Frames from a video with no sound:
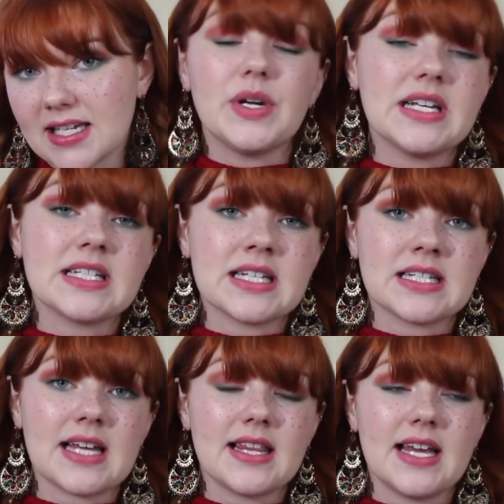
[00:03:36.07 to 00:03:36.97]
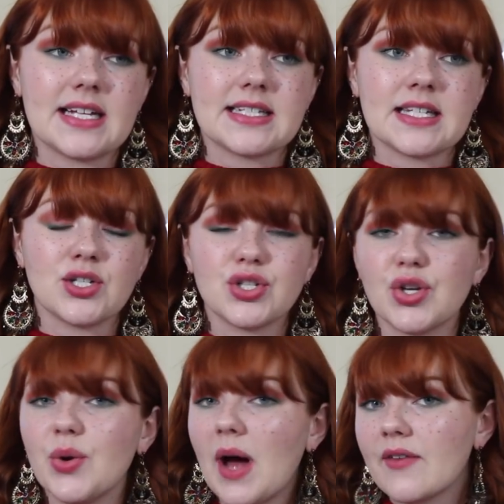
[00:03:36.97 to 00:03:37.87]
Witnesses said they had seen
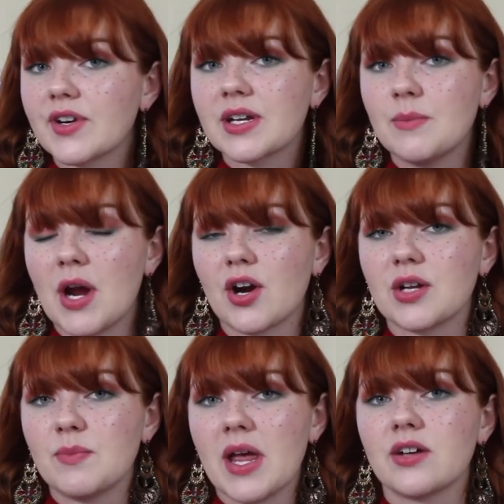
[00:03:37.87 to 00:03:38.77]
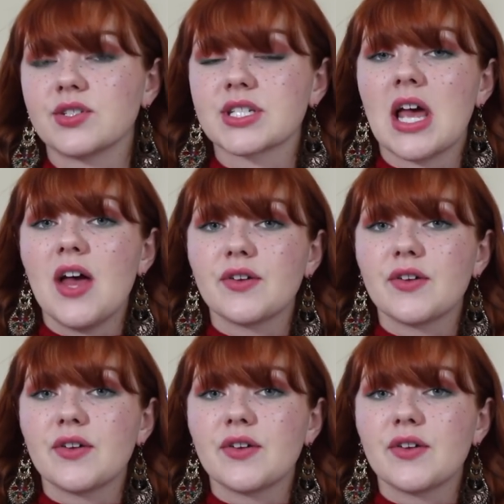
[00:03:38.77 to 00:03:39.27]
2 African-American males